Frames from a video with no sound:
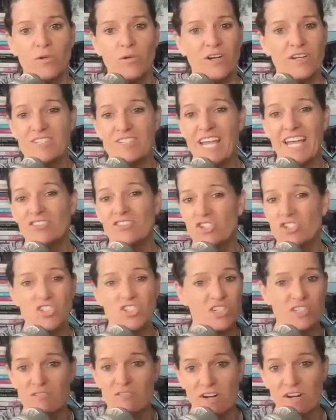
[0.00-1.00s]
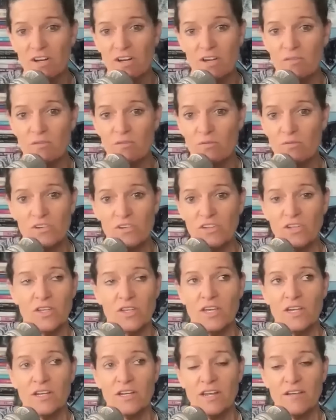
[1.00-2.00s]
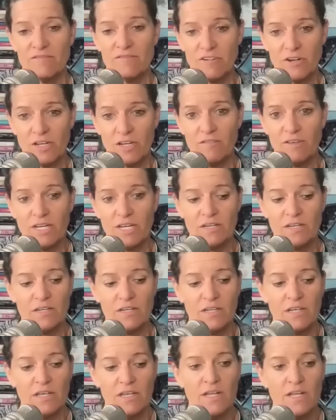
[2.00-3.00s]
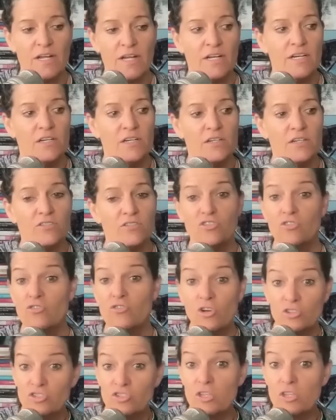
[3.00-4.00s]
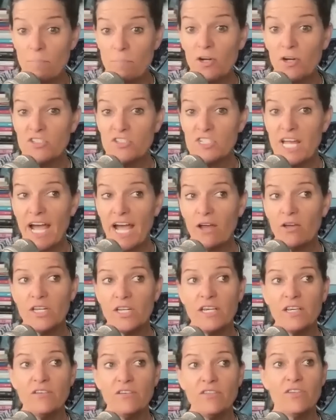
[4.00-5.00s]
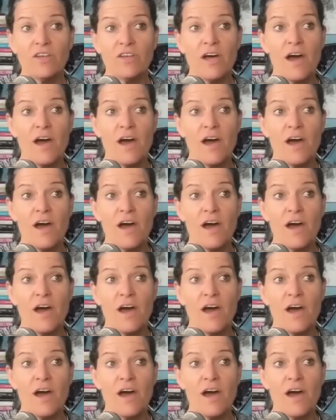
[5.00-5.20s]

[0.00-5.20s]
whereas estrogen's very resilient and forgiving. So those are the personalities.